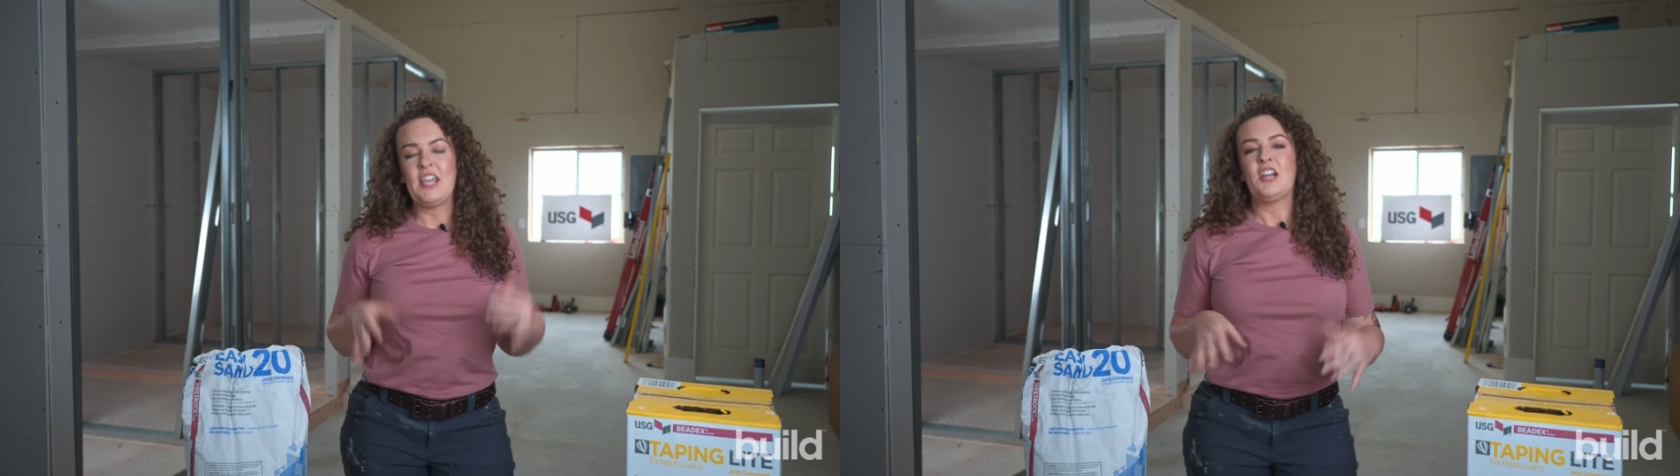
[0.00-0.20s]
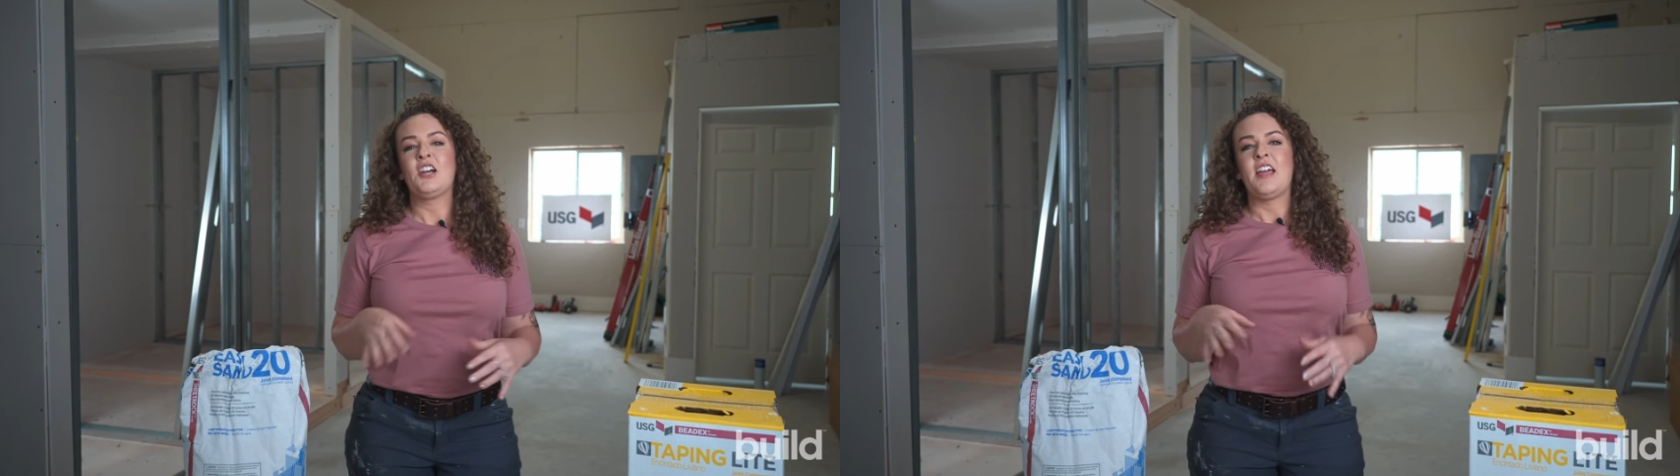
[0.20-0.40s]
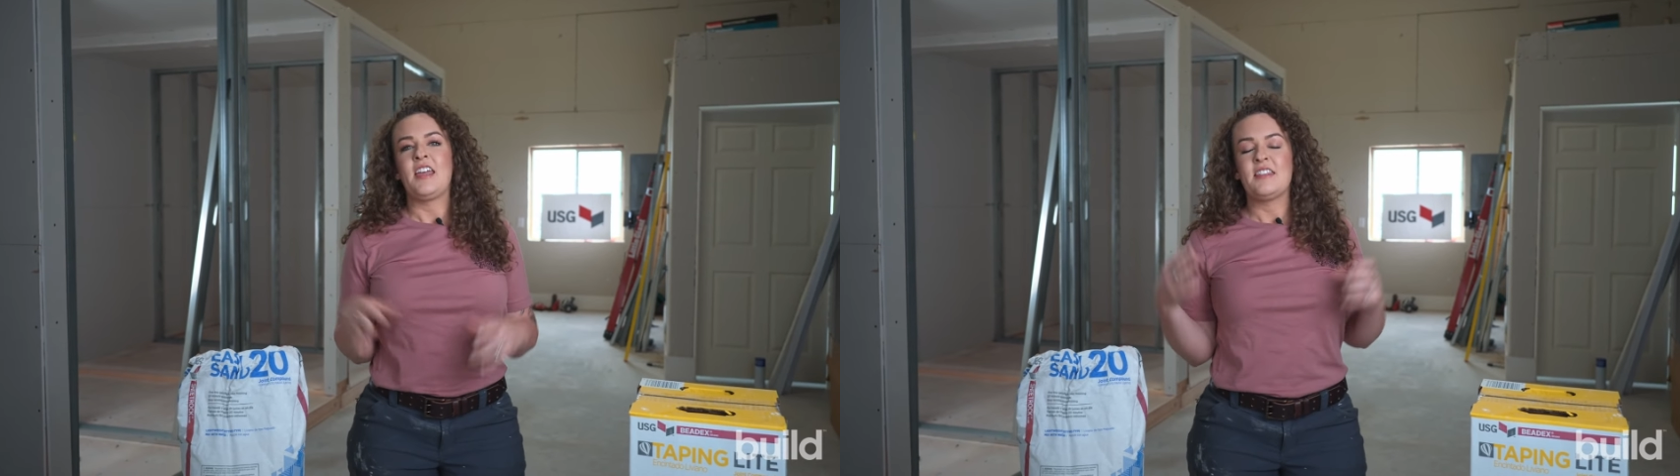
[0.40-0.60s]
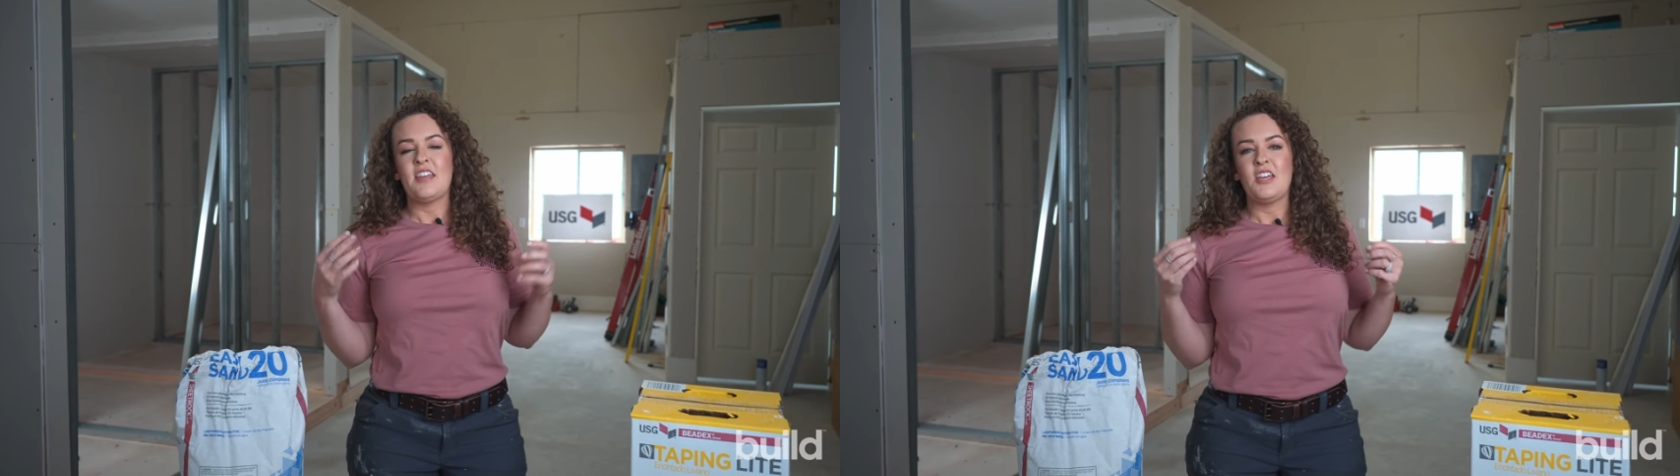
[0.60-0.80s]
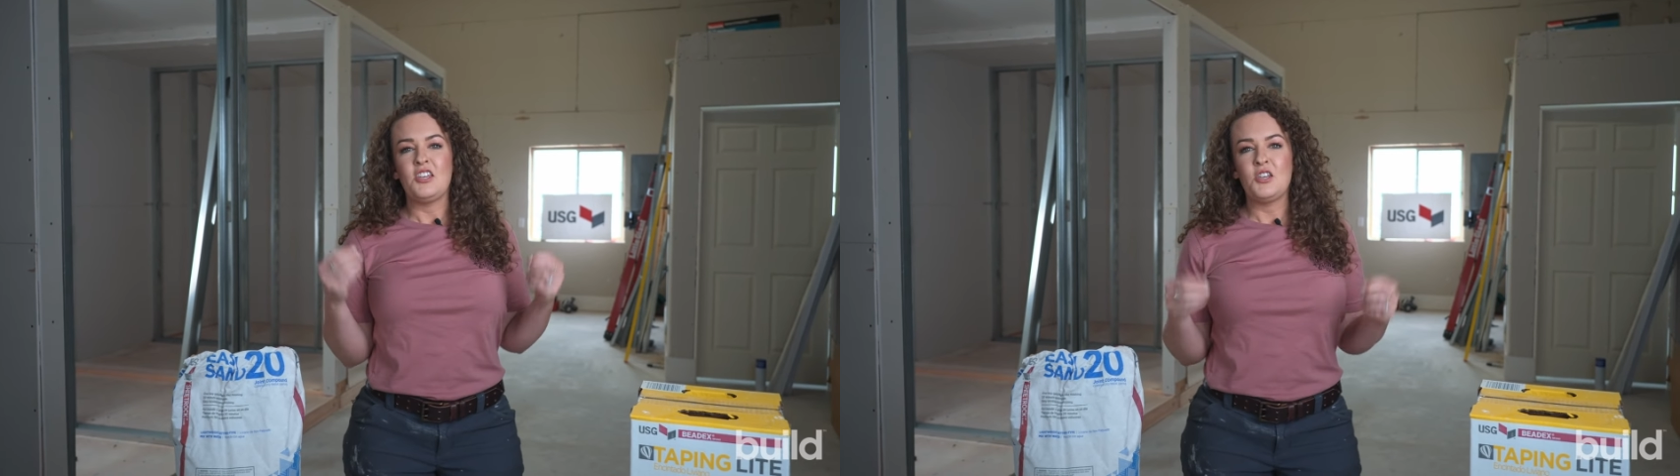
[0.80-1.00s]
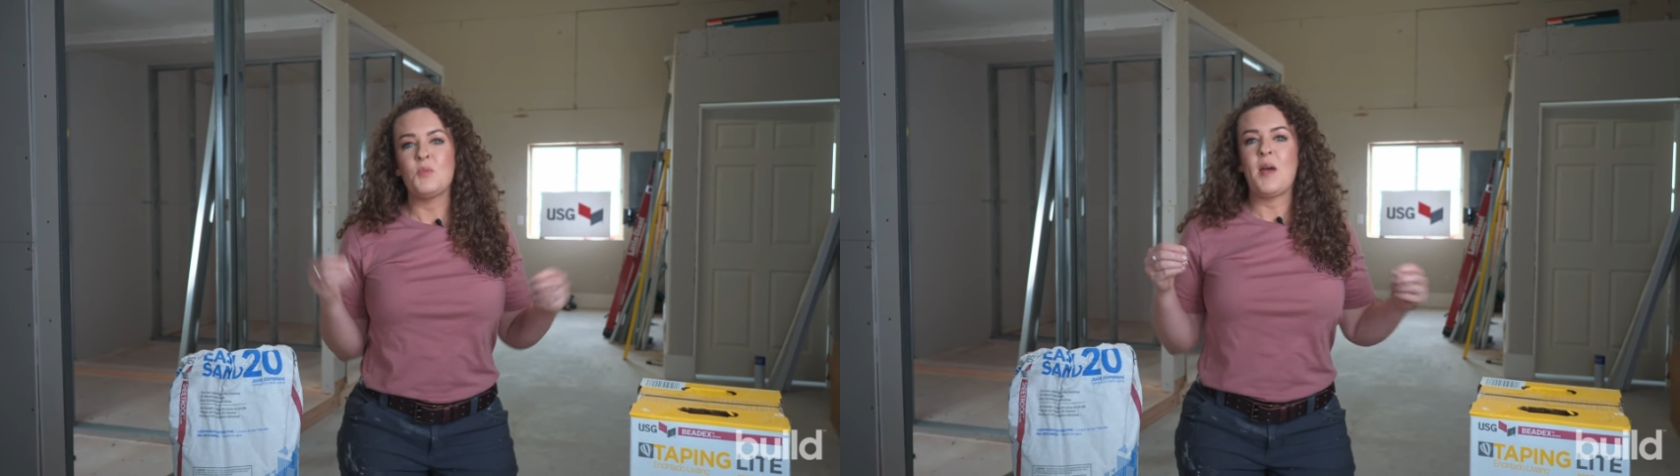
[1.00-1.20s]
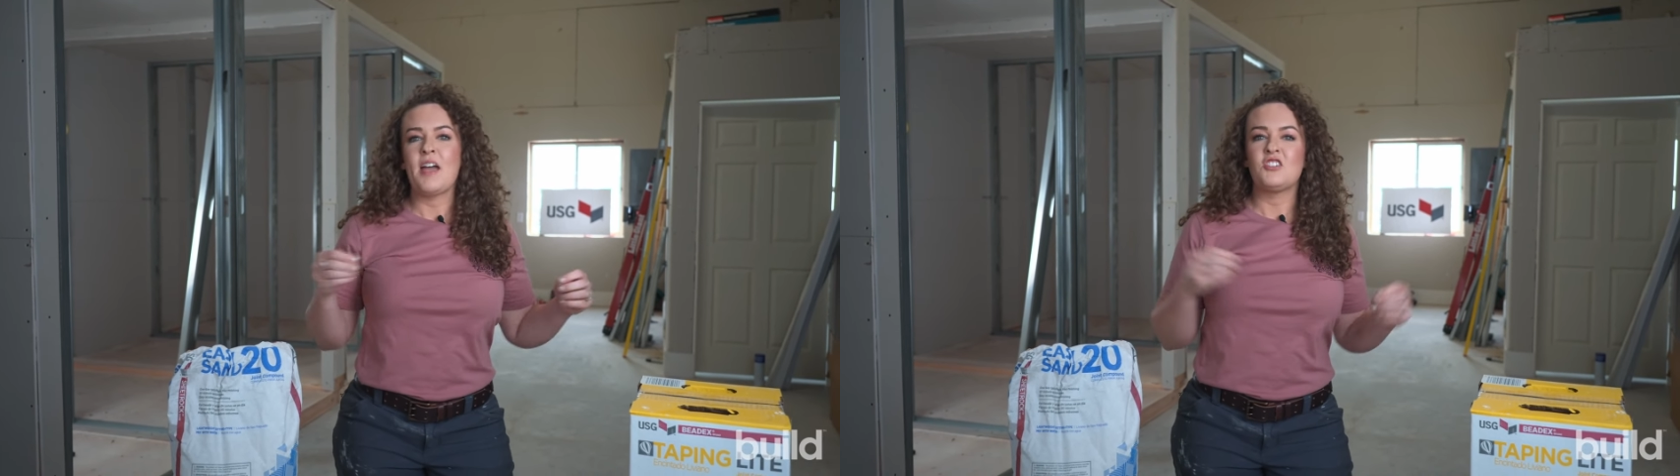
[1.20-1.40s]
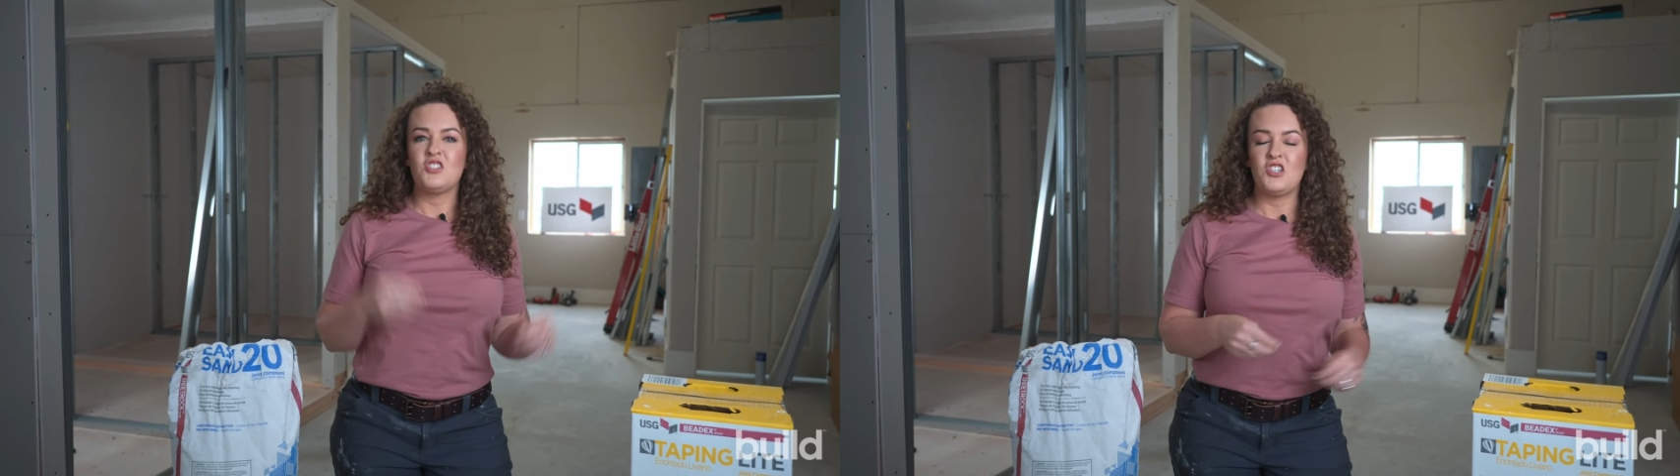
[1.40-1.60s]
here in the
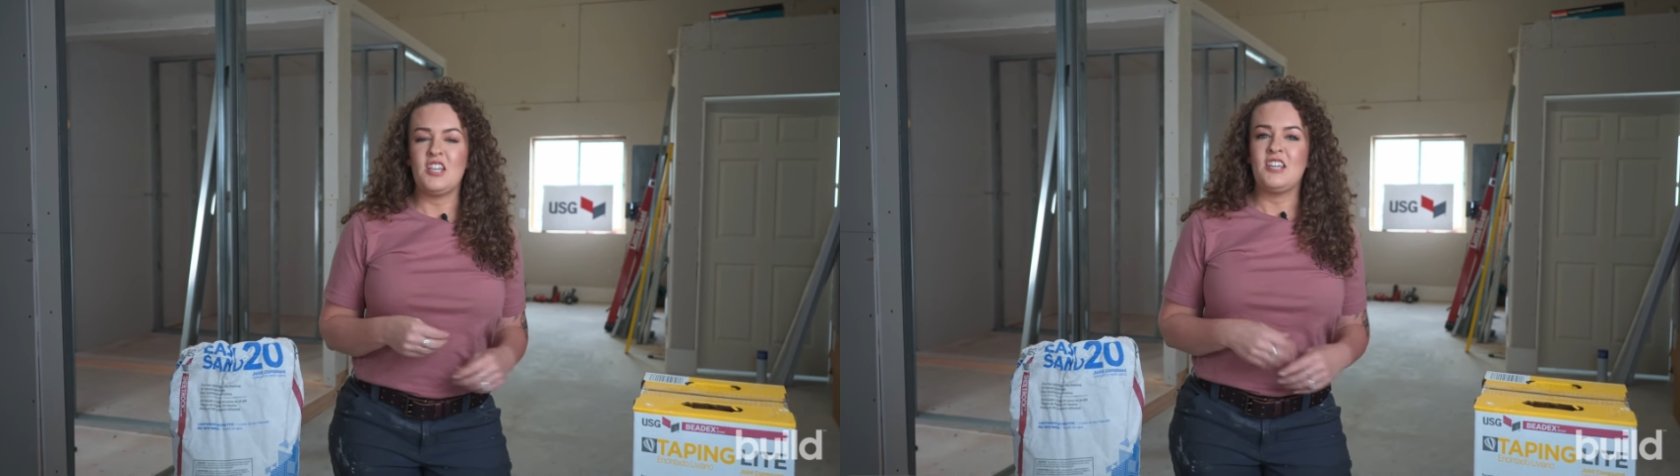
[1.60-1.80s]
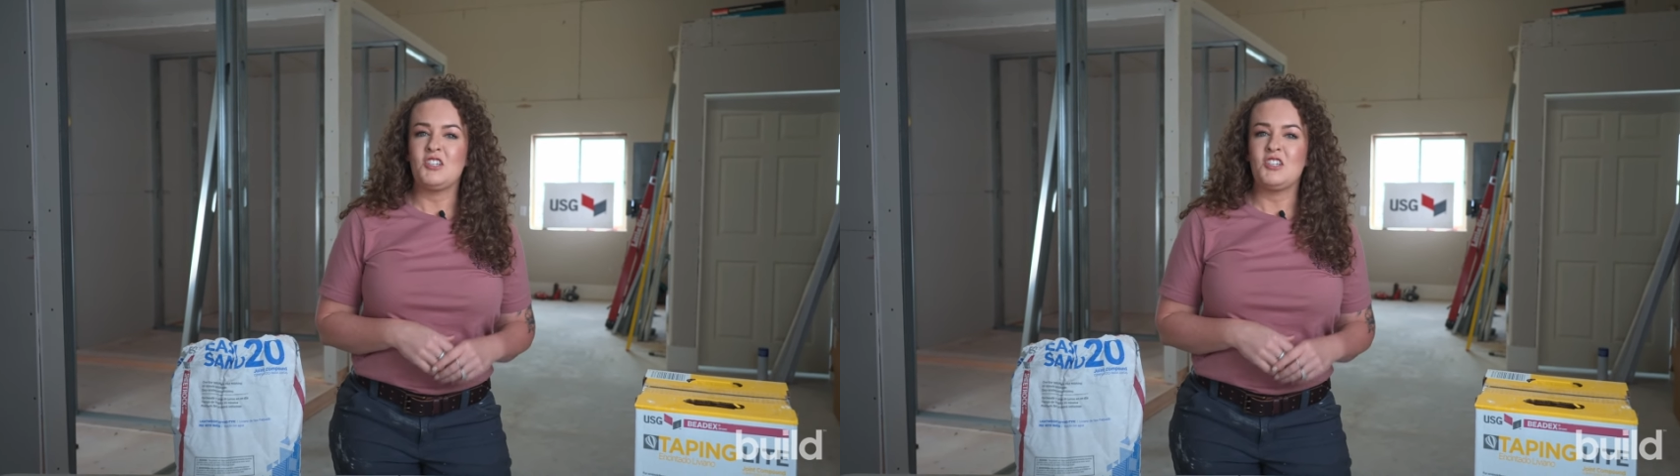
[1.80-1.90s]
USG